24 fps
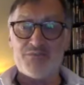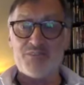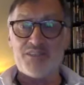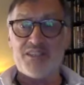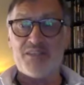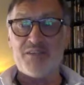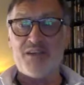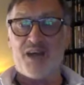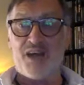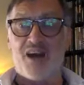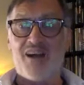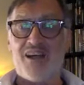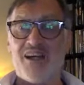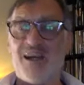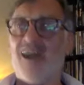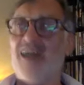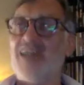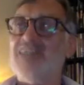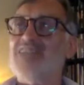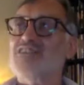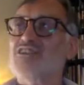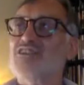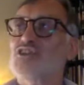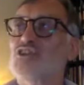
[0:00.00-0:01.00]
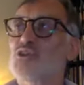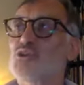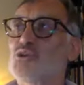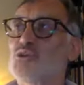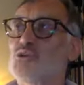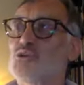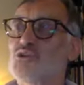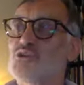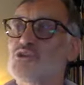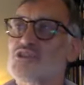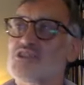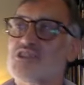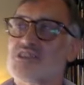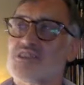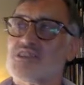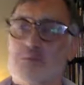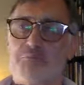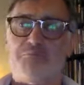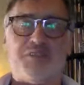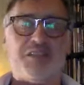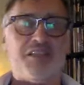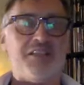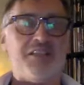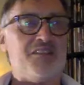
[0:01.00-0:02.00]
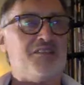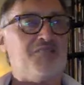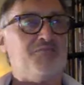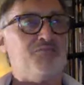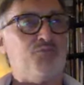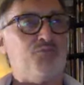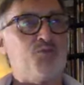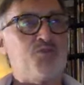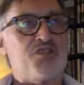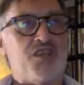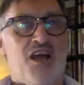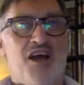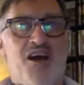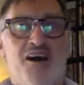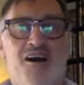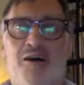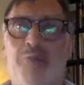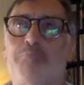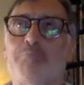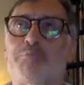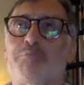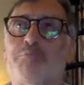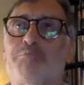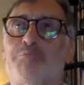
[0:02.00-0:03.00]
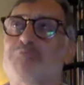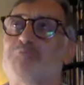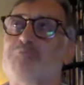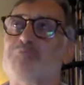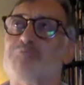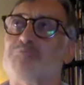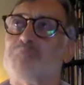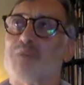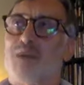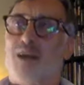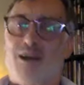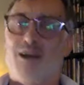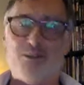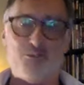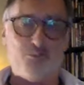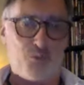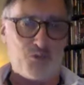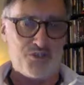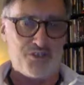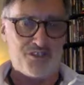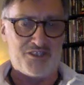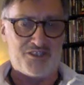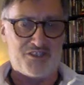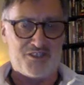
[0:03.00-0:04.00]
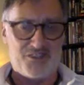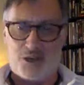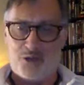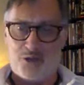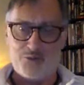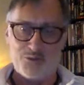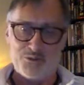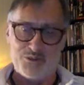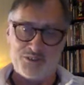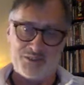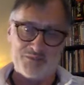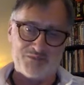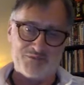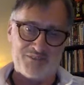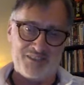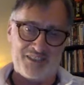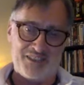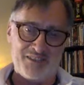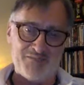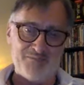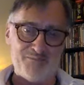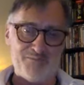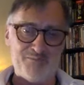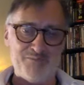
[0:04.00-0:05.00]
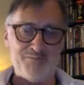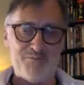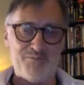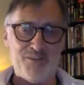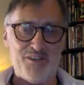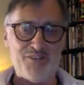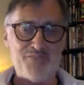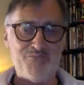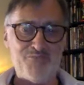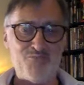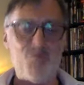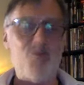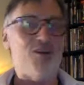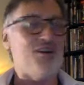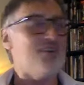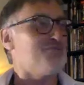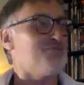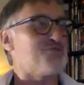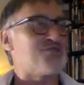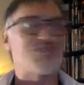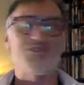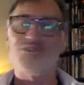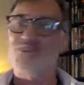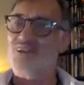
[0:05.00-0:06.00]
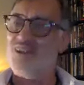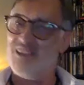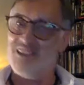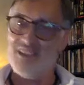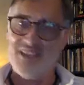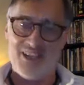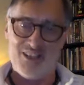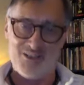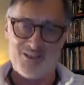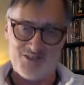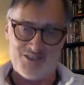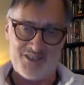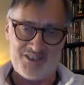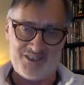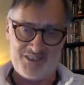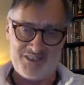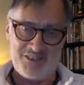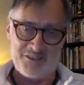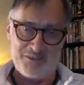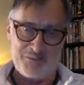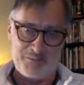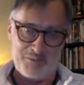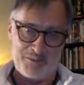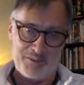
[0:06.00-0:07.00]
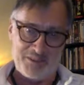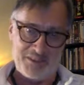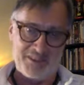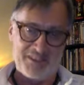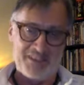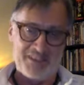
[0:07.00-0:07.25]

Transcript: Well, I, I knew that something was up, but I wasn't told that, that I, um, my wife was not allowed to tell me.